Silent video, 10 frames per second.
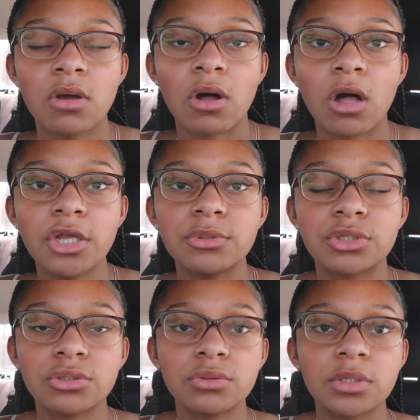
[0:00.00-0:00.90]
All you
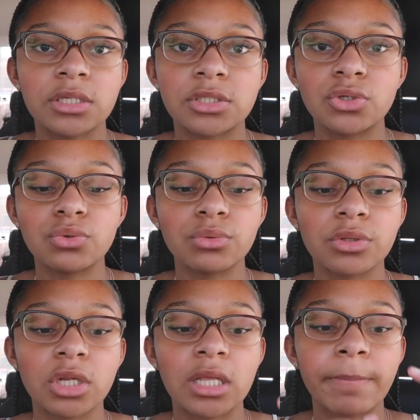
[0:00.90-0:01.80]
do is you
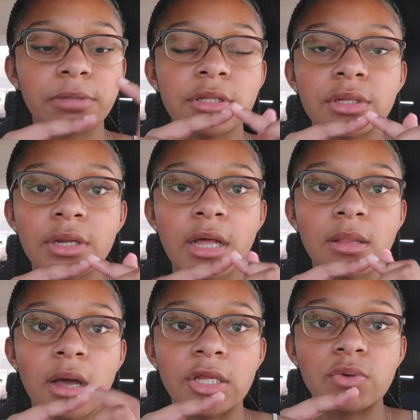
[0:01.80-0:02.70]
literally put the nail
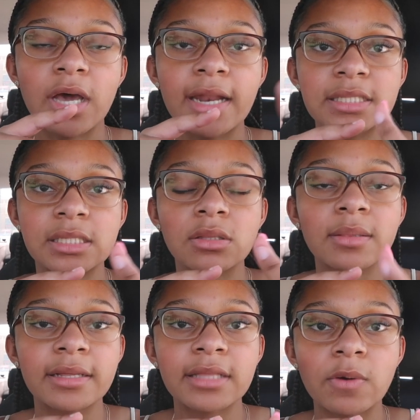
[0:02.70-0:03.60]
on, you cut it to the
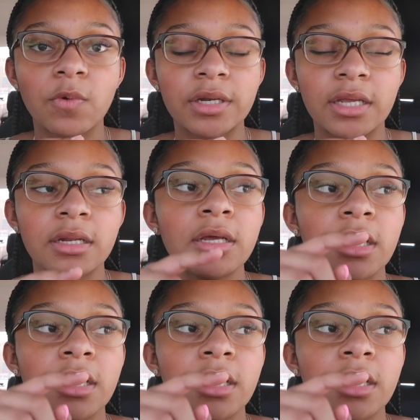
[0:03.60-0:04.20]
length I want it,